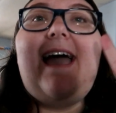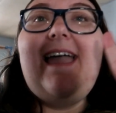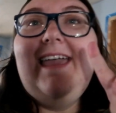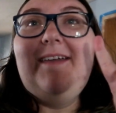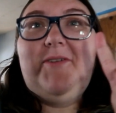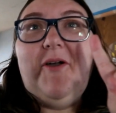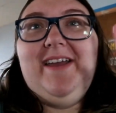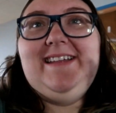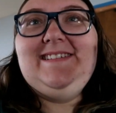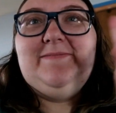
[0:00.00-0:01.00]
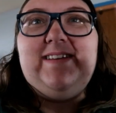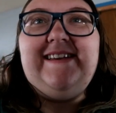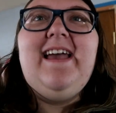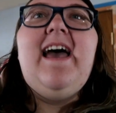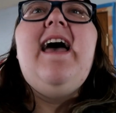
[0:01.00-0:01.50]
I am going to be
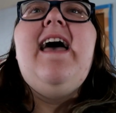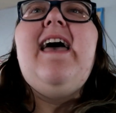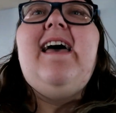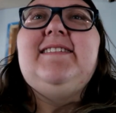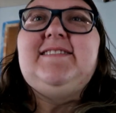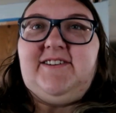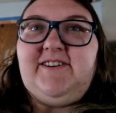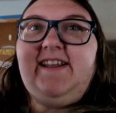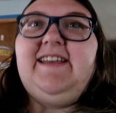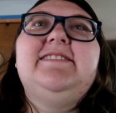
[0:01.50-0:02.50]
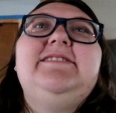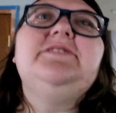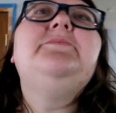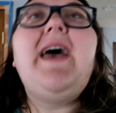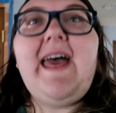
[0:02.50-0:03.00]
starting
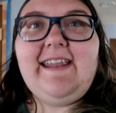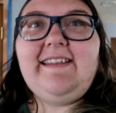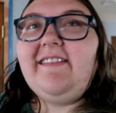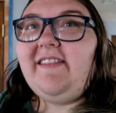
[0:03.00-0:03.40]
to edit